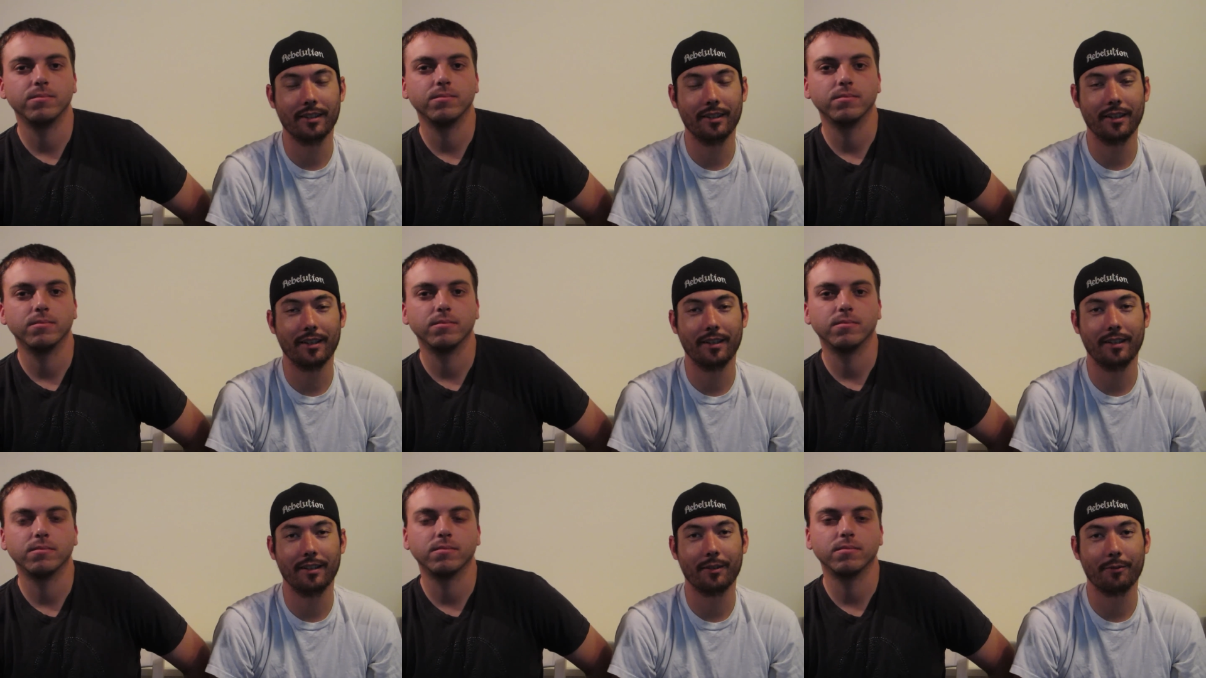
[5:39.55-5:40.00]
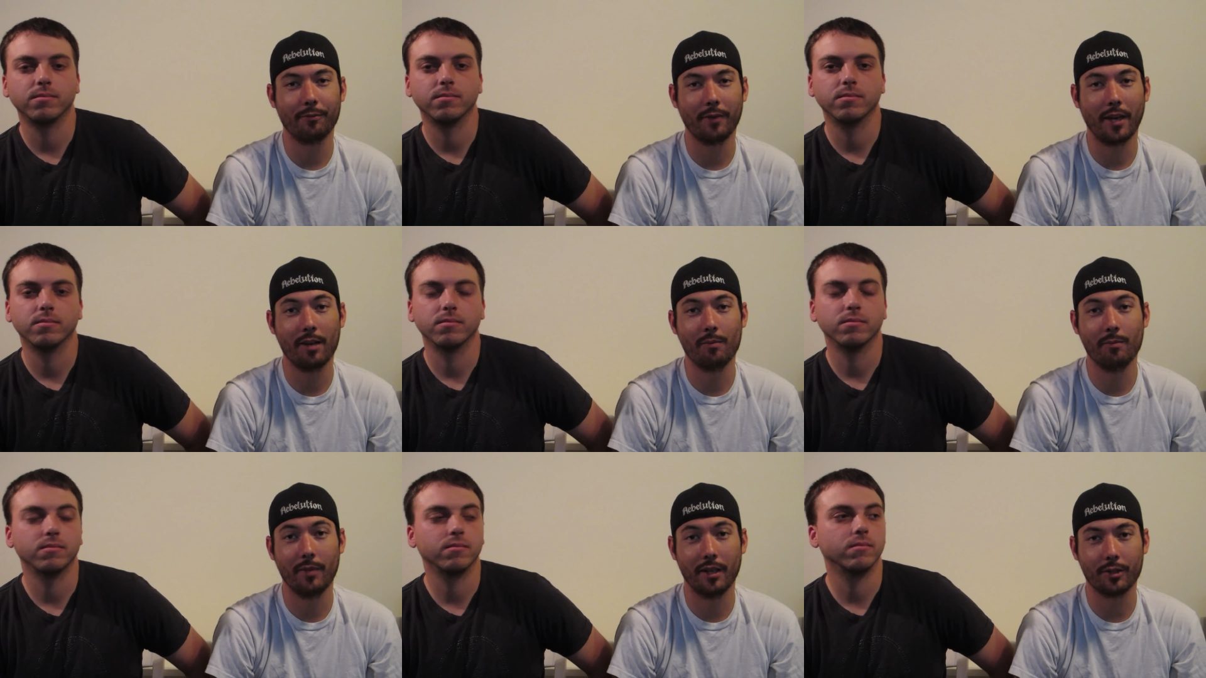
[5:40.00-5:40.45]
Speaker 1: uh,
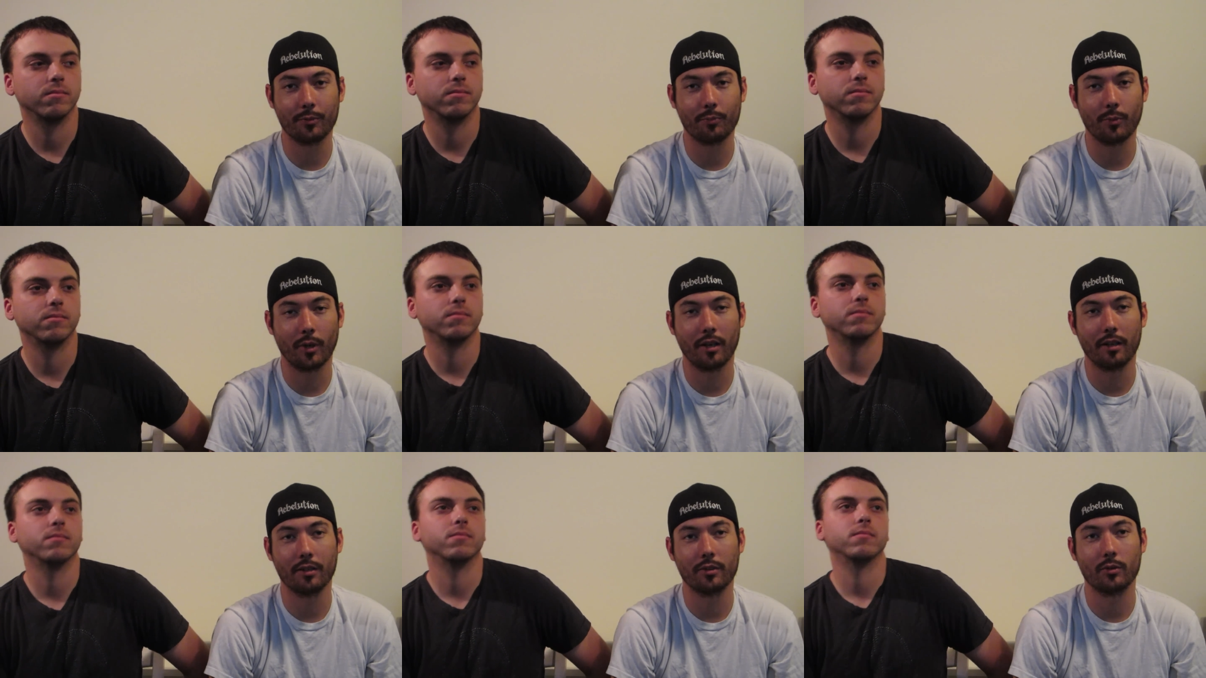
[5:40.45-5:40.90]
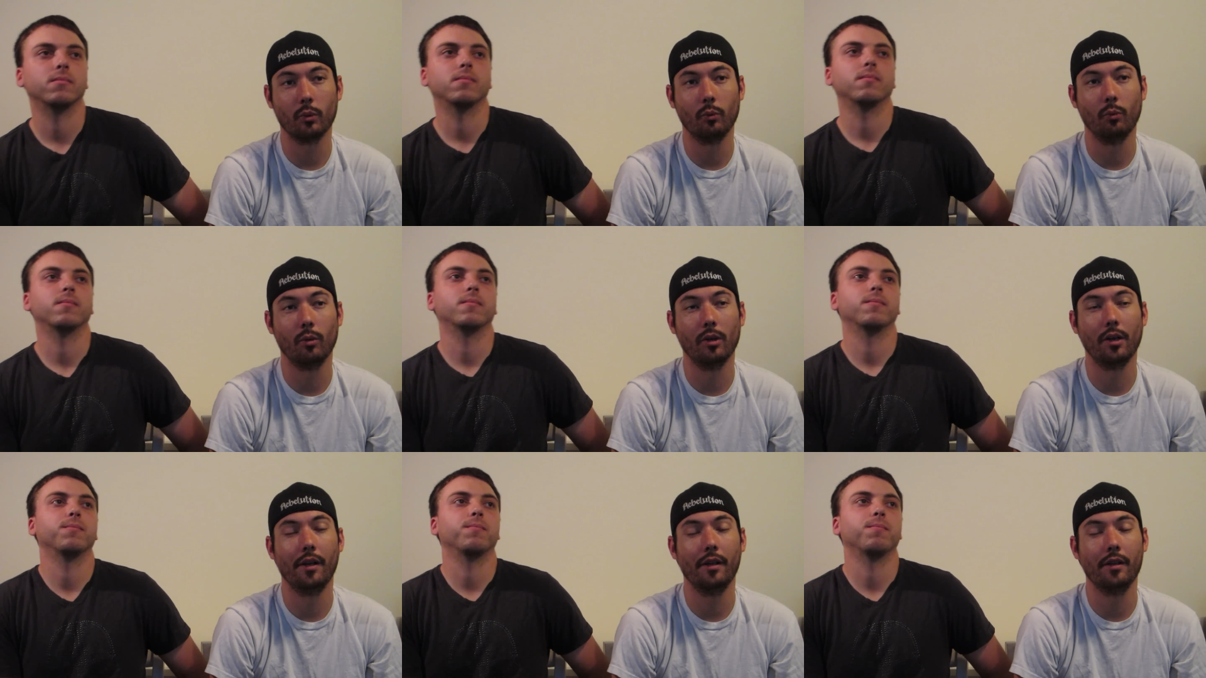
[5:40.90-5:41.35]
Phantom Menace brought us
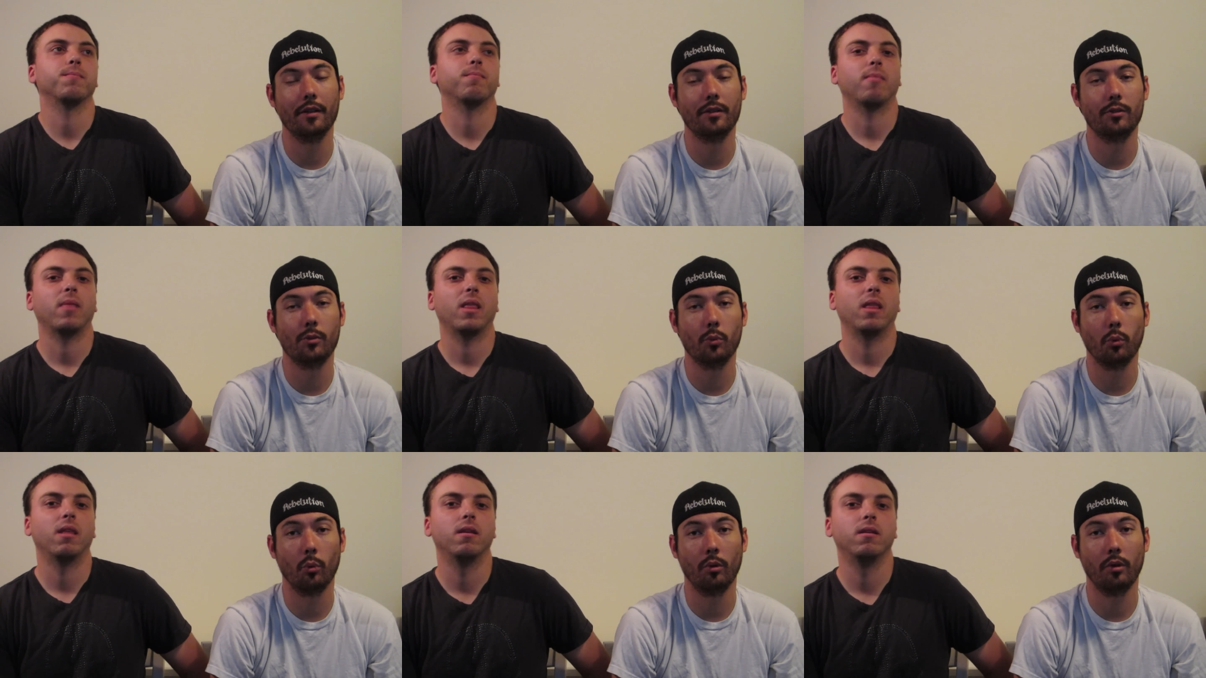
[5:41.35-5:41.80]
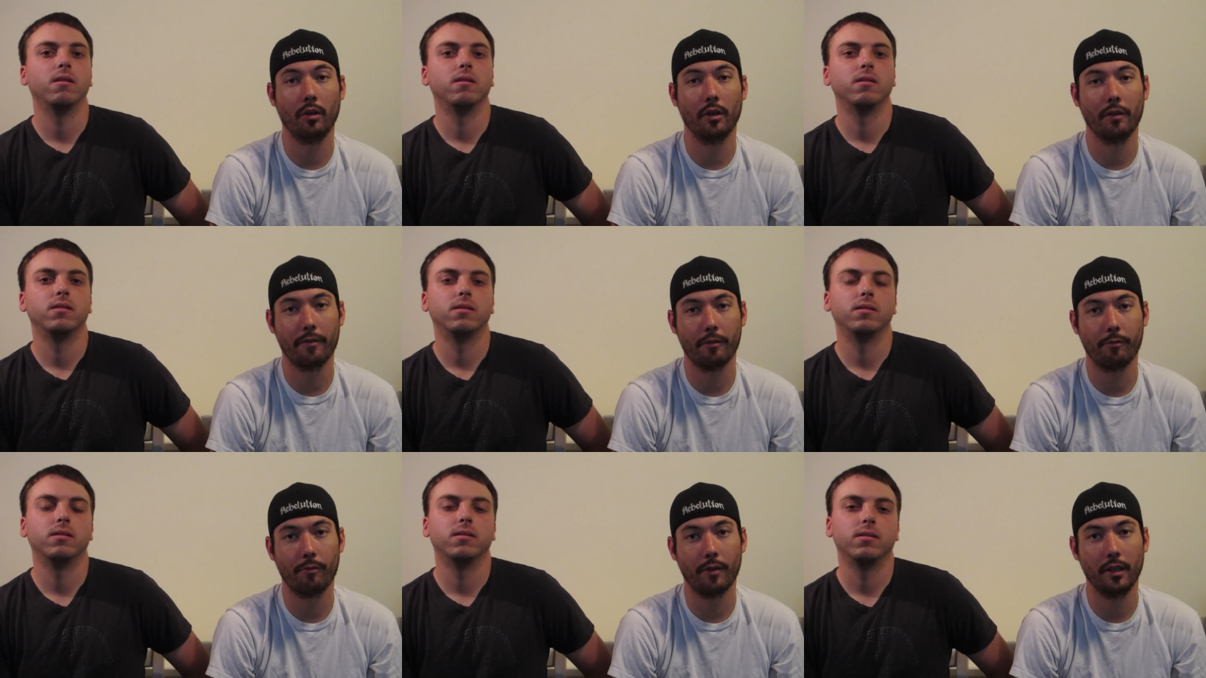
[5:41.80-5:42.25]
was Duel
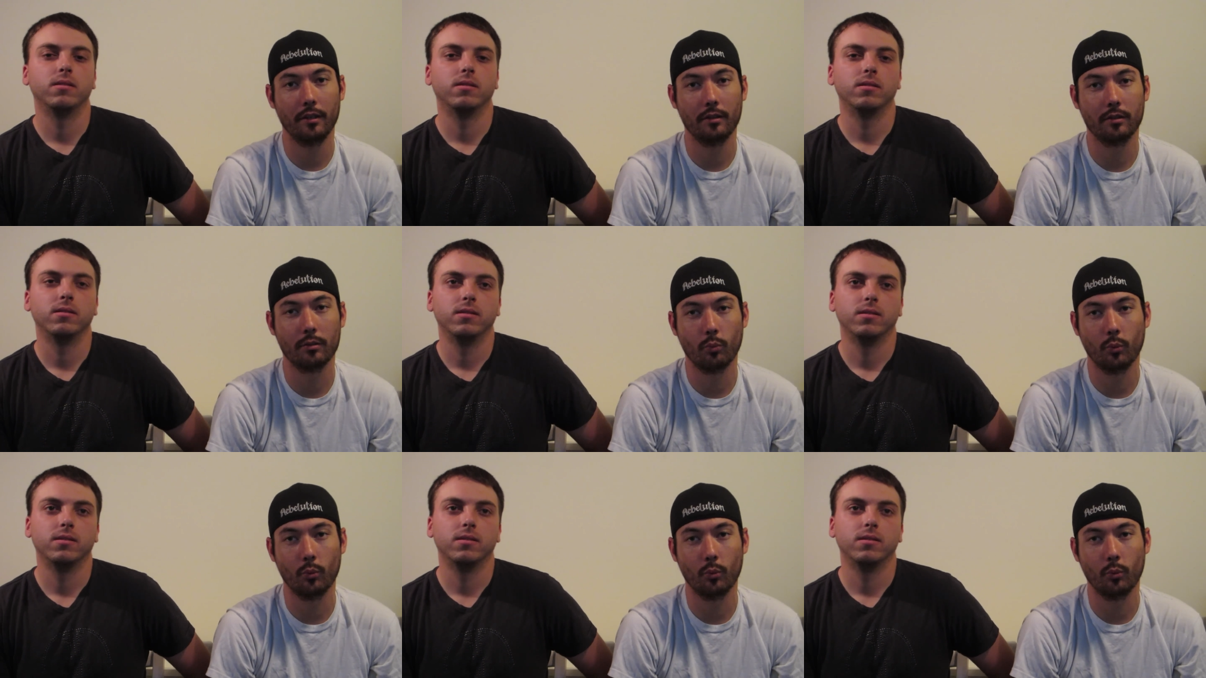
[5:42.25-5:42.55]
of the Fates,